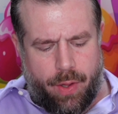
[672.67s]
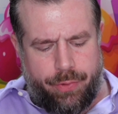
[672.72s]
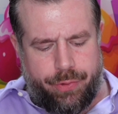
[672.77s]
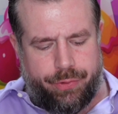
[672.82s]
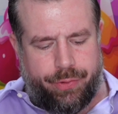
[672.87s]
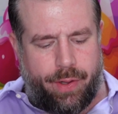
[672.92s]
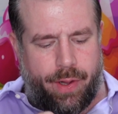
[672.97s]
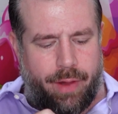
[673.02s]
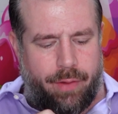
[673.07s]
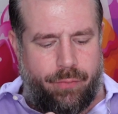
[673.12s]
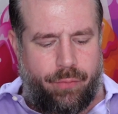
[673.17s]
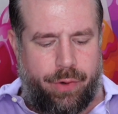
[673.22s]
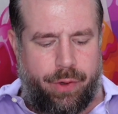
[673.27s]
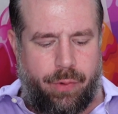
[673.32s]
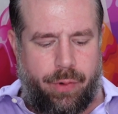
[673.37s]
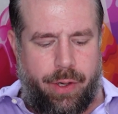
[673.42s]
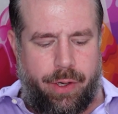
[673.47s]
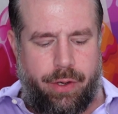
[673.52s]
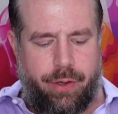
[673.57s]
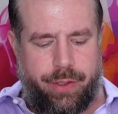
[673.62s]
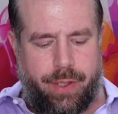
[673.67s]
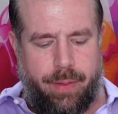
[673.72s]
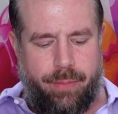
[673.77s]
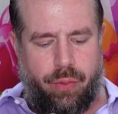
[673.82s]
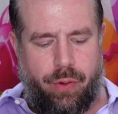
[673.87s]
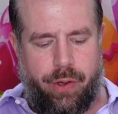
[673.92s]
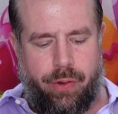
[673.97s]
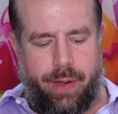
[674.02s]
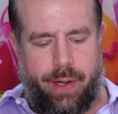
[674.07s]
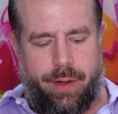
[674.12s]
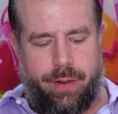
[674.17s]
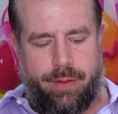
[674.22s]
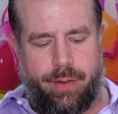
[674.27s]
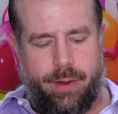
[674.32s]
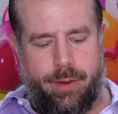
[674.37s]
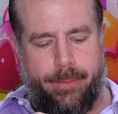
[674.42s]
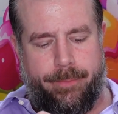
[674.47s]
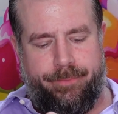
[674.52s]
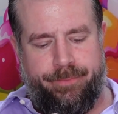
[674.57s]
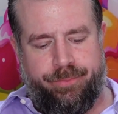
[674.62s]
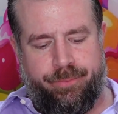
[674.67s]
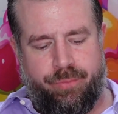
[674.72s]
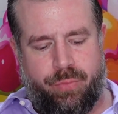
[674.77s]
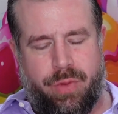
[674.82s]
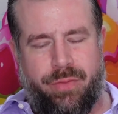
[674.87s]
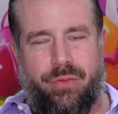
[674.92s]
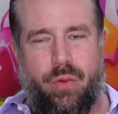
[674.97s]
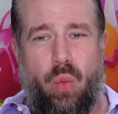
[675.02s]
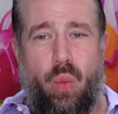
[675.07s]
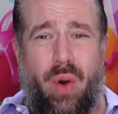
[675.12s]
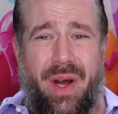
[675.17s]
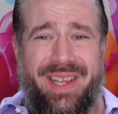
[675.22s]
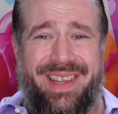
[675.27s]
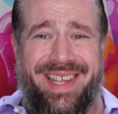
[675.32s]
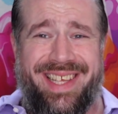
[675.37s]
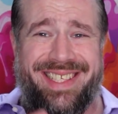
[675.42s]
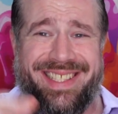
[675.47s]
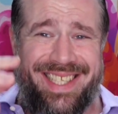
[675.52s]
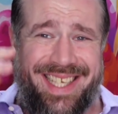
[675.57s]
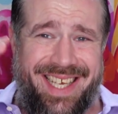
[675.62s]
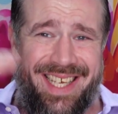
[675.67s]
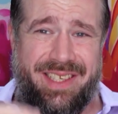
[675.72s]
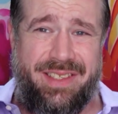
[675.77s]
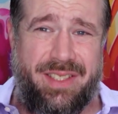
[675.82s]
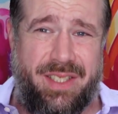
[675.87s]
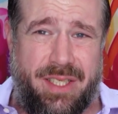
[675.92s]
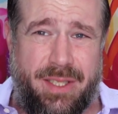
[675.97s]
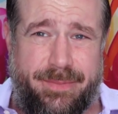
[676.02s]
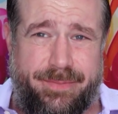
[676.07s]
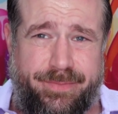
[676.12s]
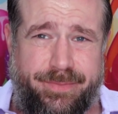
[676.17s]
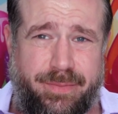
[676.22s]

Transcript: scale of 1 to 100, 10-point grading scale. For what this is,